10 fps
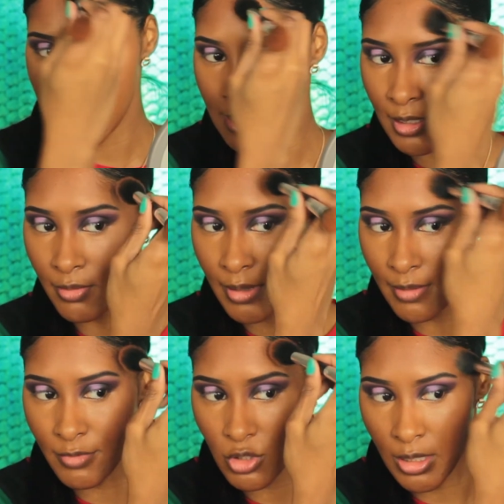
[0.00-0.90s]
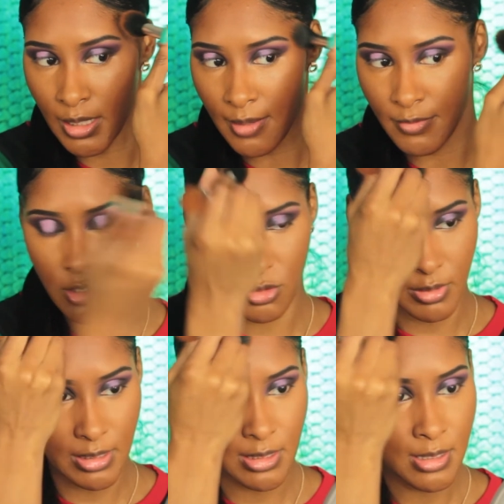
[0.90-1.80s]
and you ain't even trying to give it to
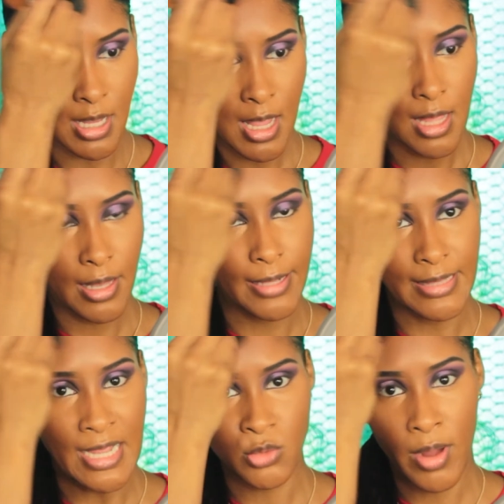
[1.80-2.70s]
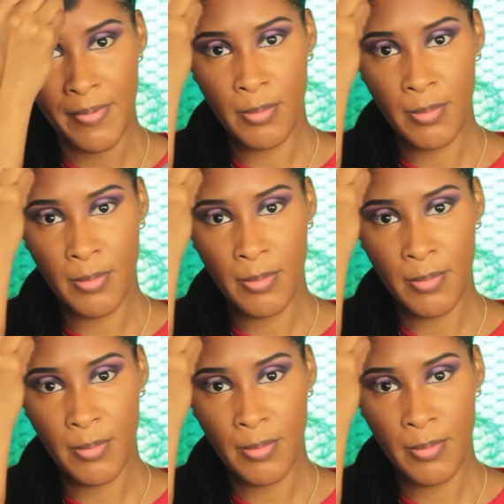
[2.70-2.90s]
us. Like, that's why